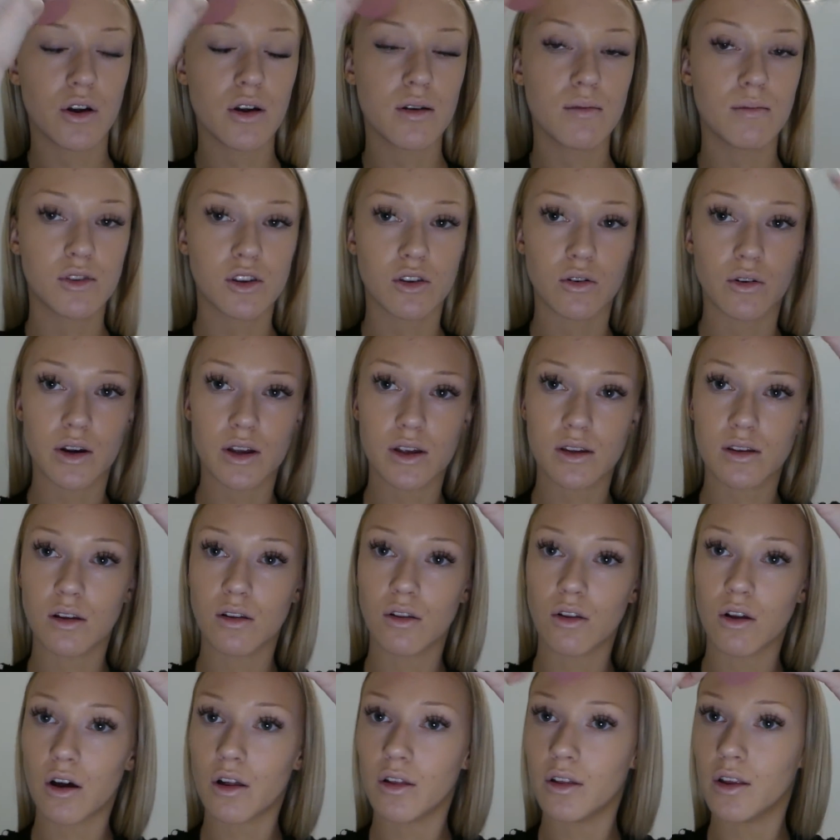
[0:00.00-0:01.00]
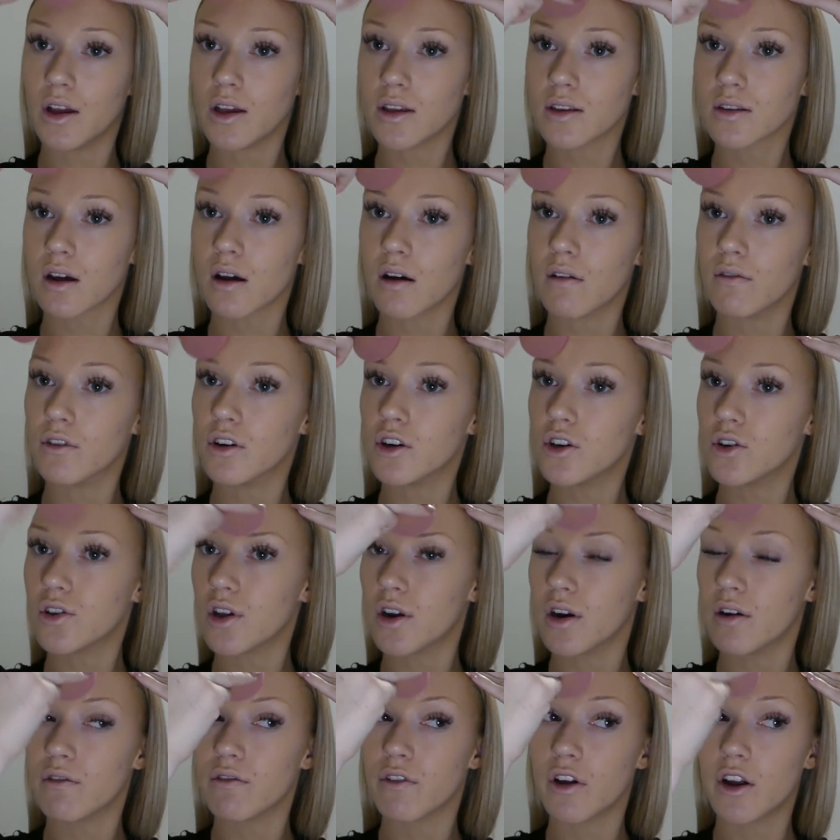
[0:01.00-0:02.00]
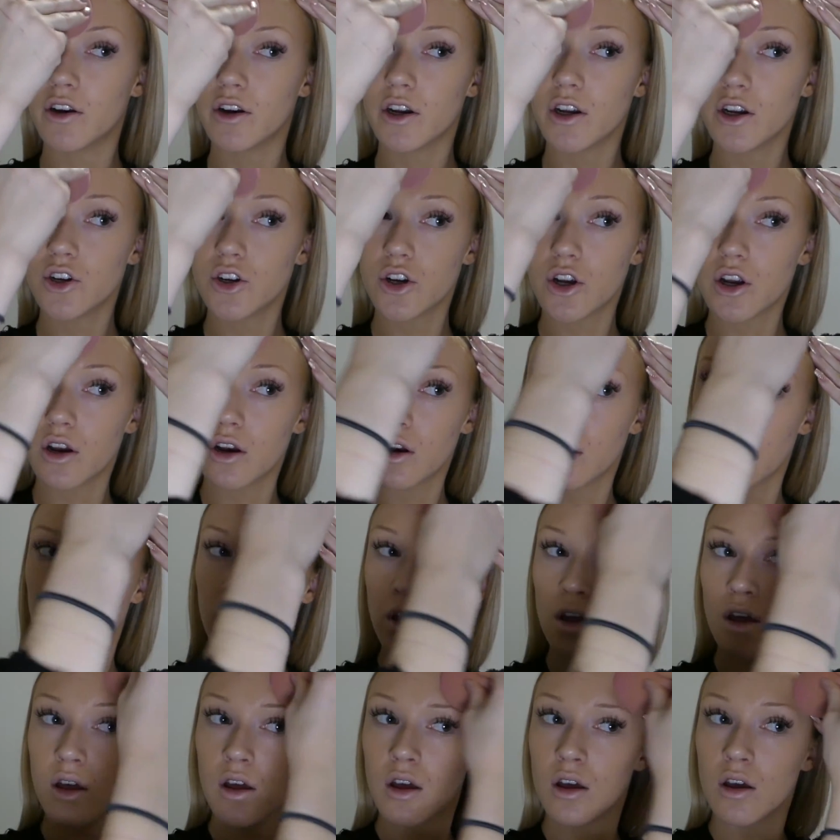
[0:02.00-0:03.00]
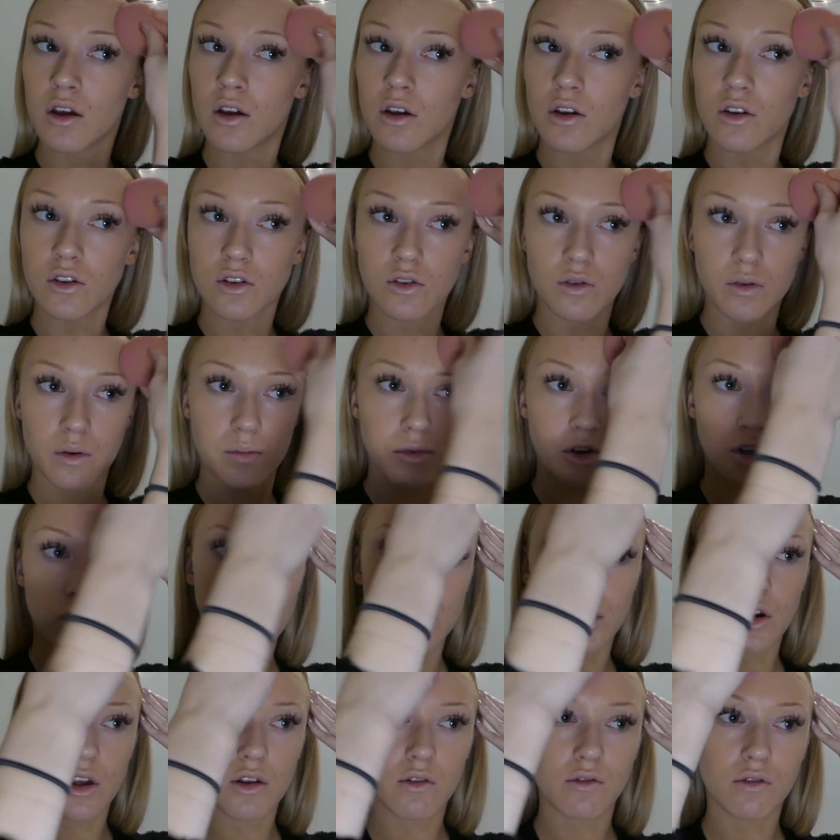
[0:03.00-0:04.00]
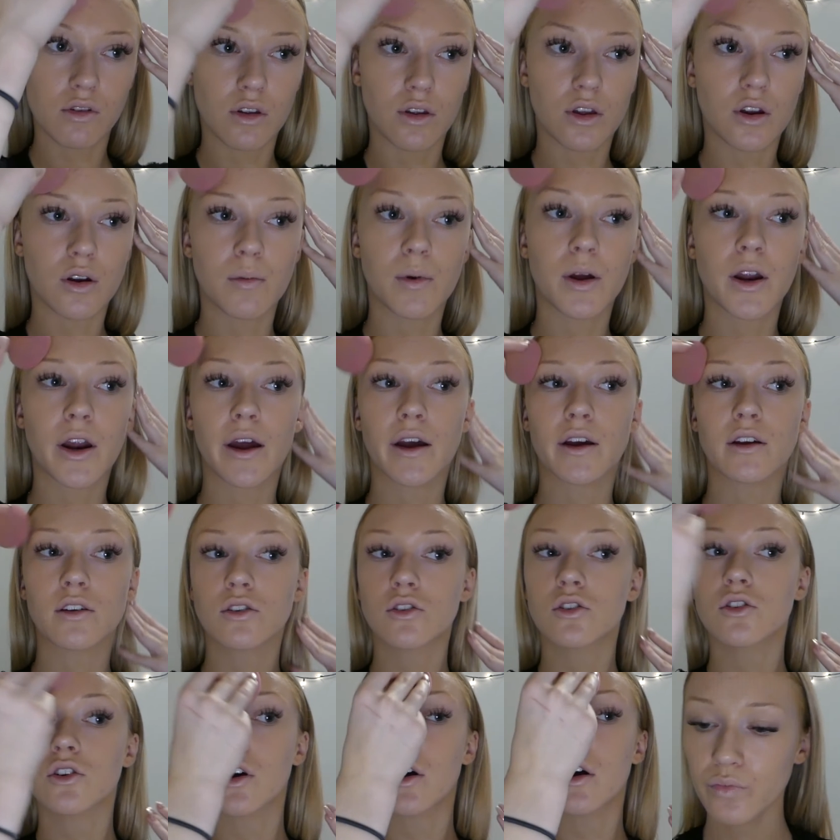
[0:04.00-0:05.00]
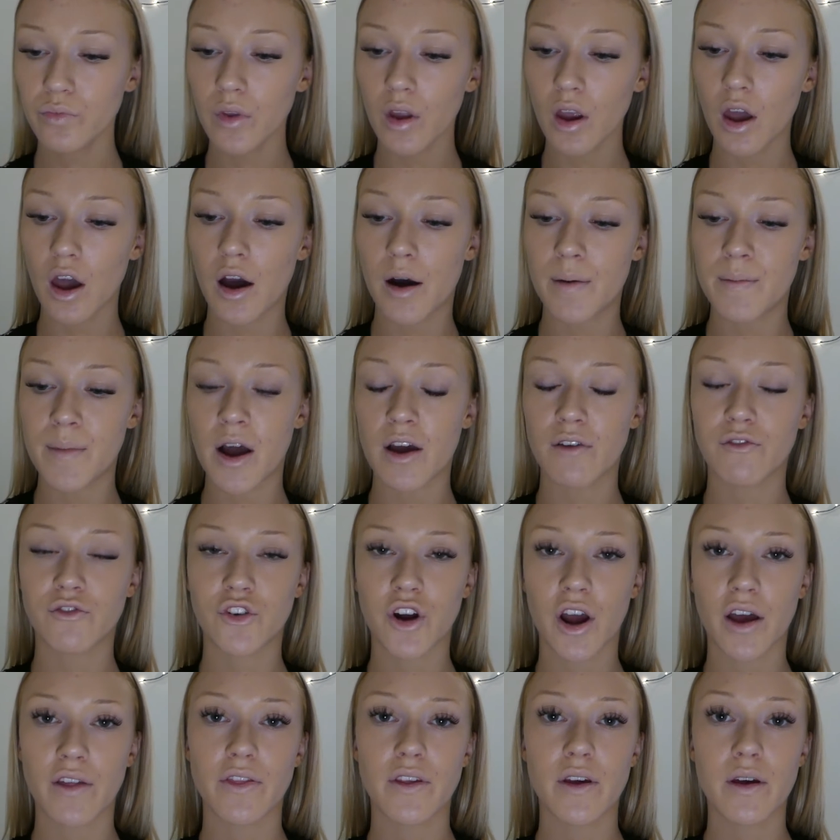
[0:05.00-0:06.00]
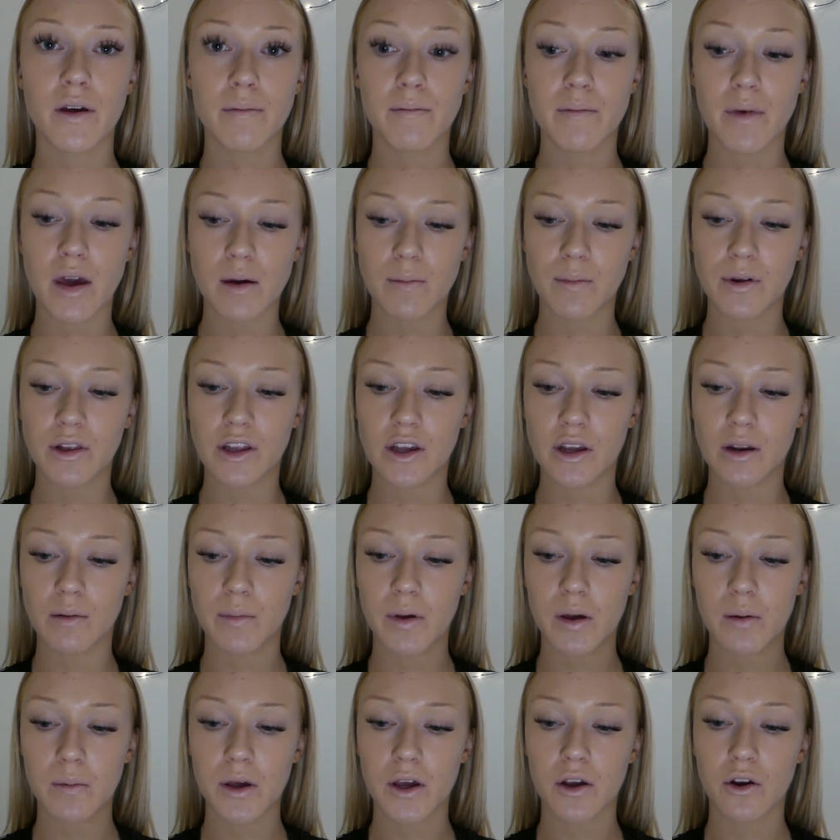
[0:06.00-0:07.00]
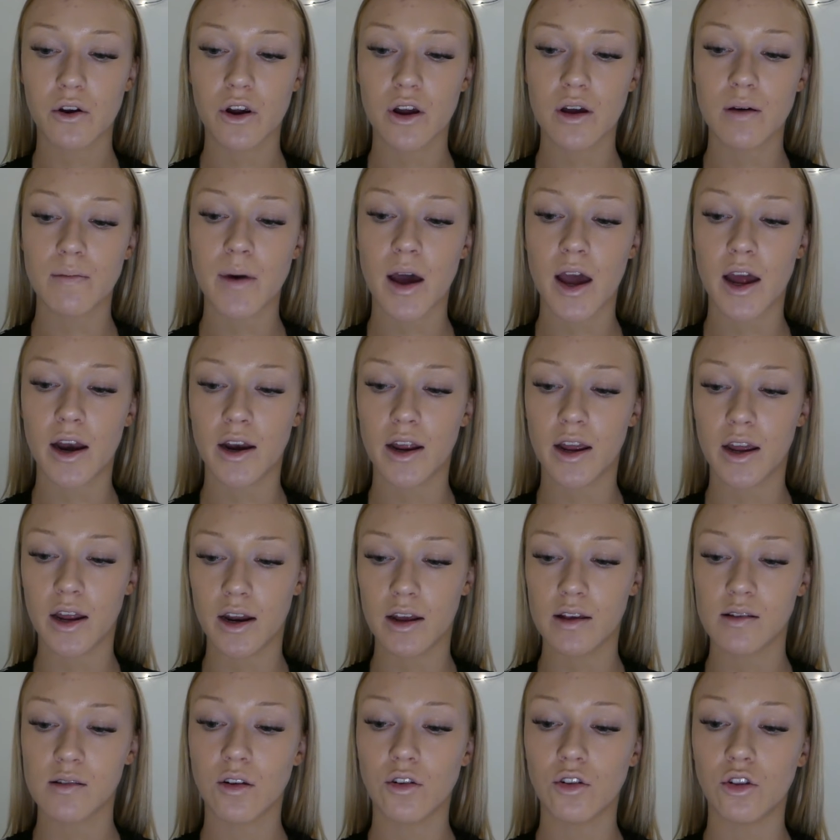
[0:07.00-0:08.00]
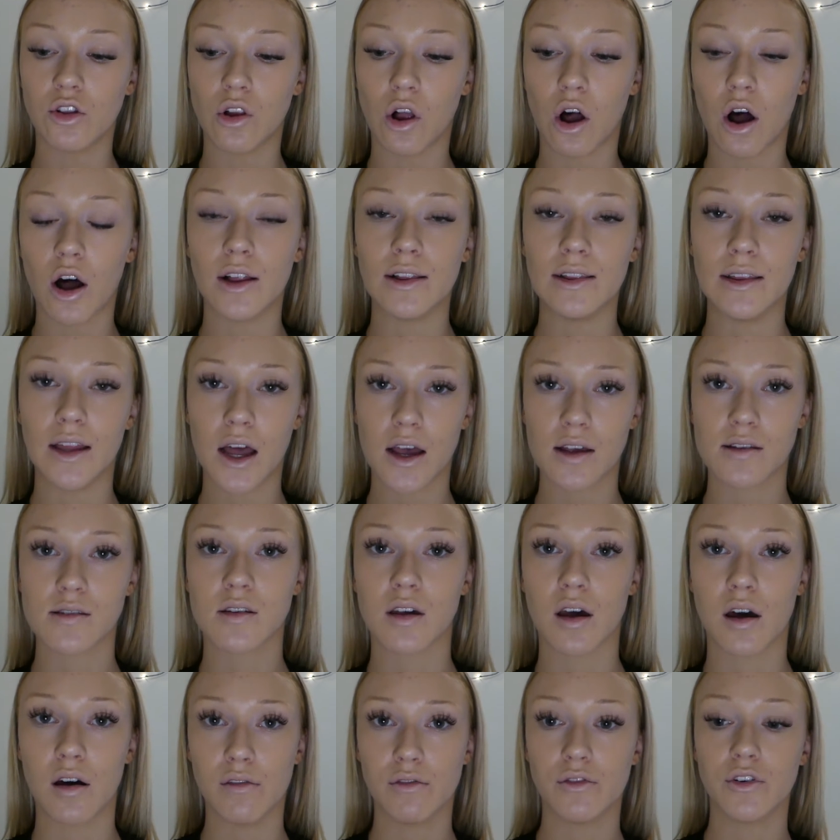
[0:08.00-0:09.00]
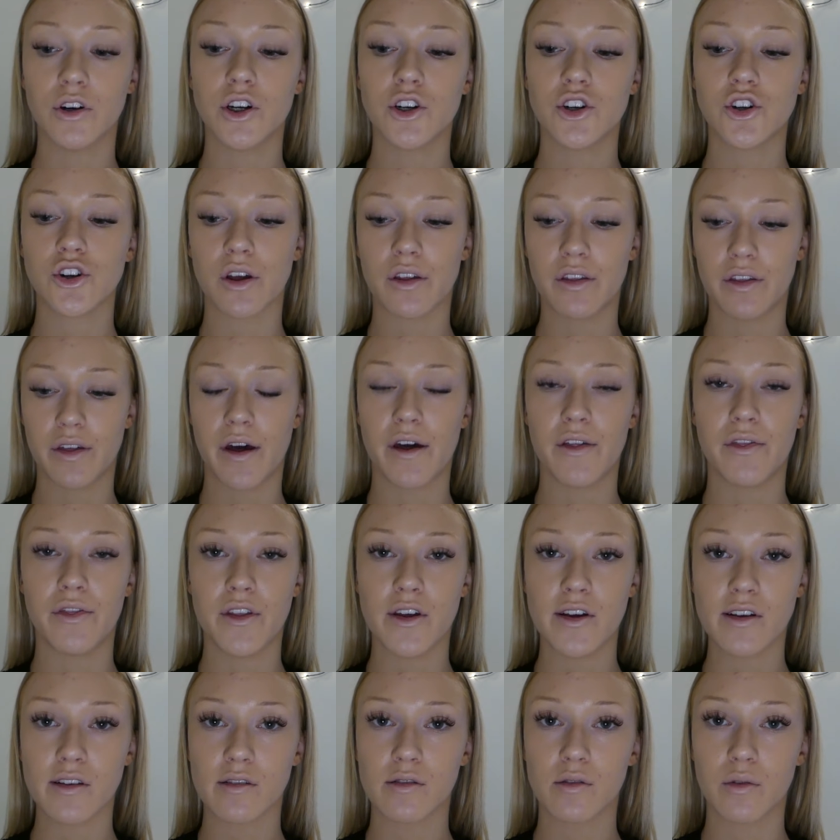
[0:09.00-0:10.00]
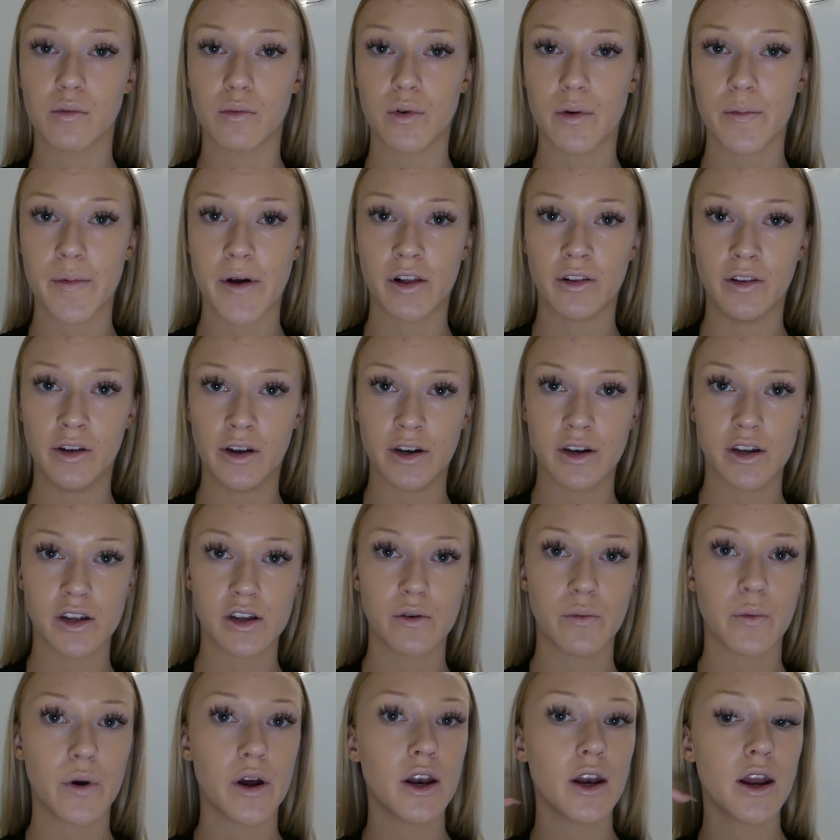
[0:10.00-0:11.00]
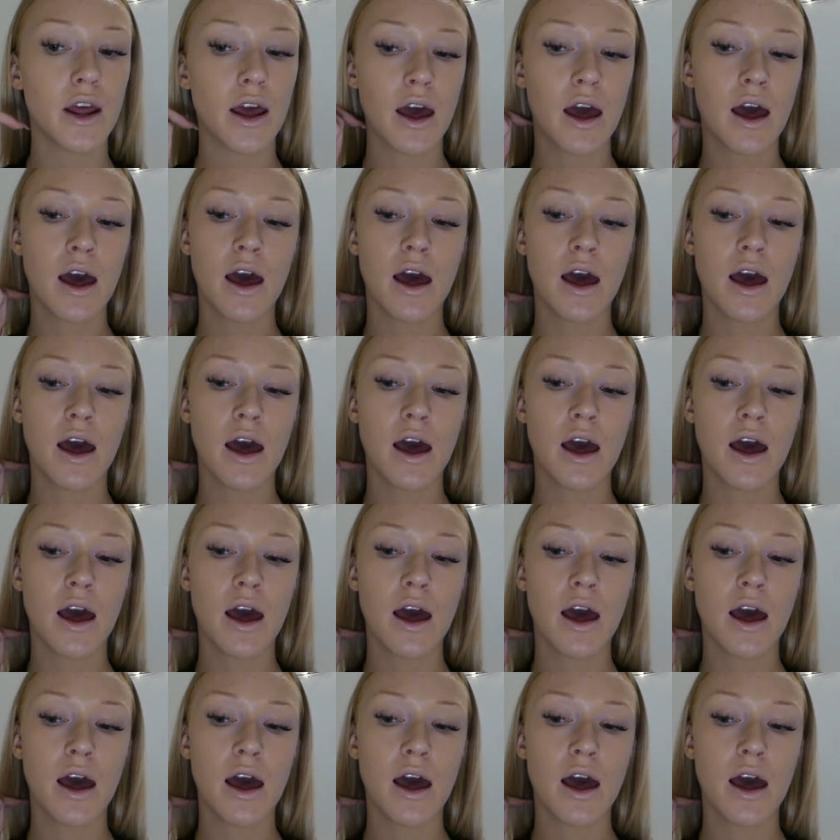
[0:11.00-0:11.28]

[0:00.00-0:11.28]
cream, so it is a lot less coverage than a foundation. So I'm just going to use a little bit extra. I've tried the Maybelline BB cream and it is a lot less coverage than this Rimmel London one.